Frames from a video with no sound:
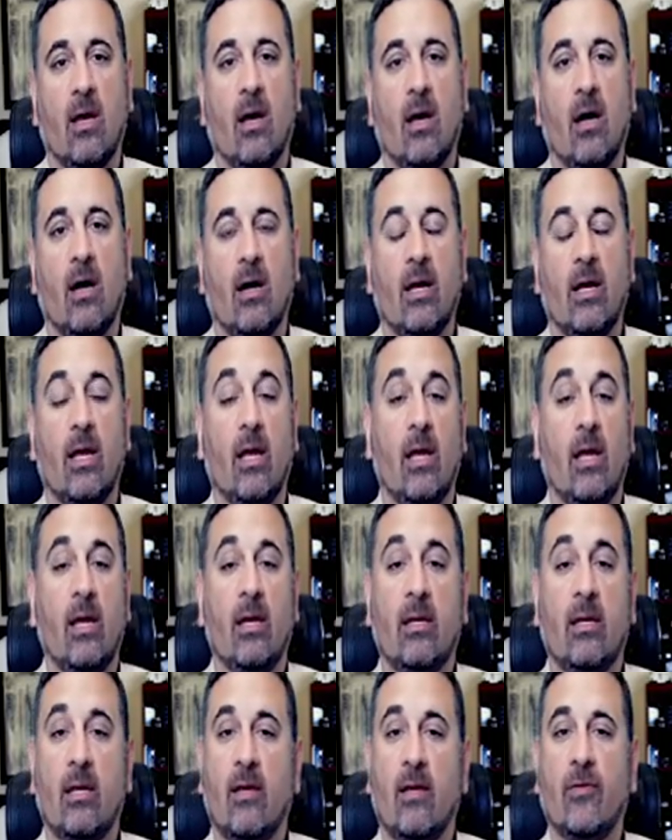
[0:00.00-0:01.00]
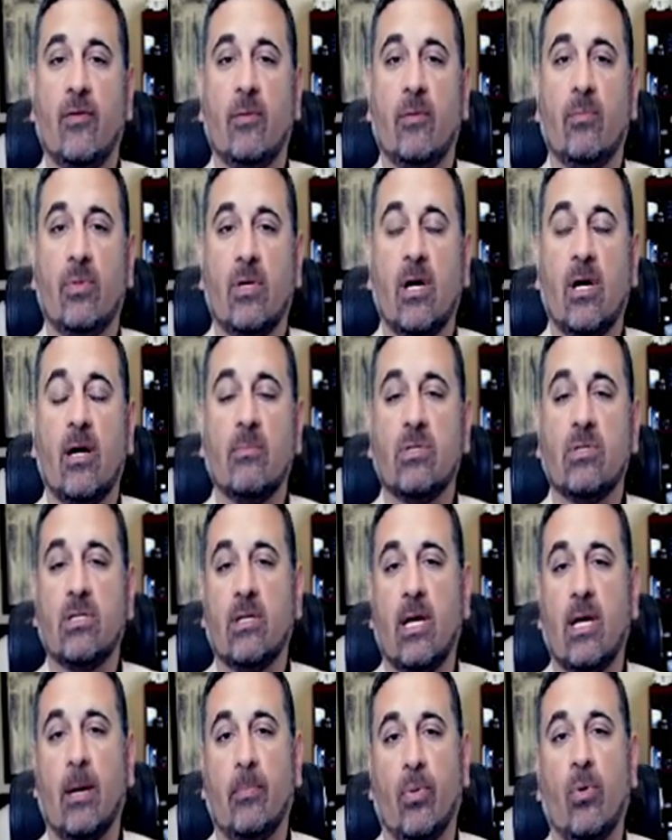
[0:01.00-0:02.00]
And if it comes
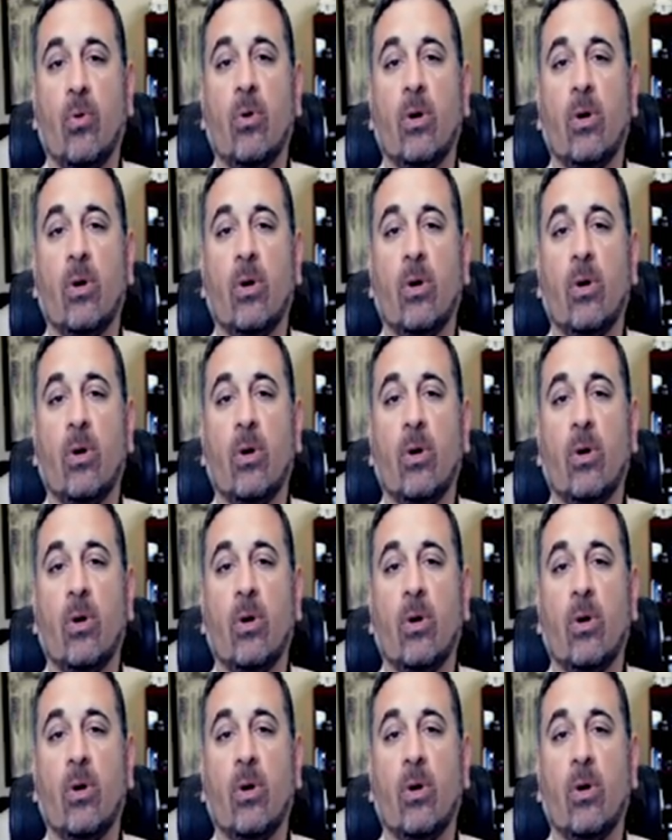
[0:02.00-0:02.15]
to that